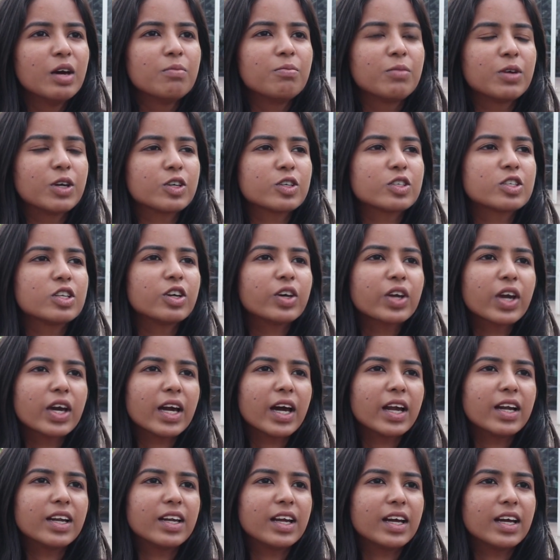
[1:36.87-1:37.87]
Because looking
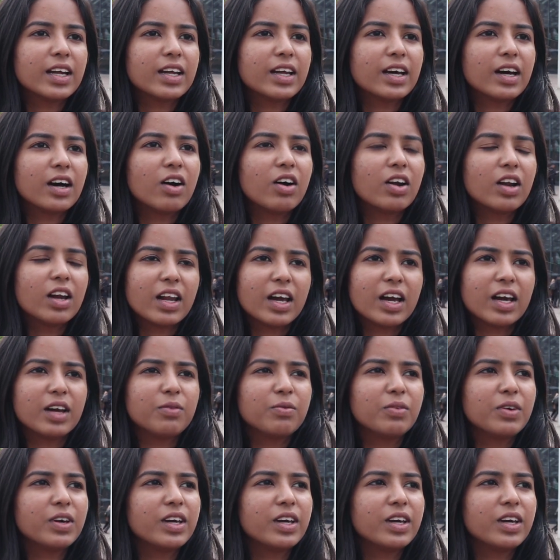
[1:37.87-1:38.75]
at data online,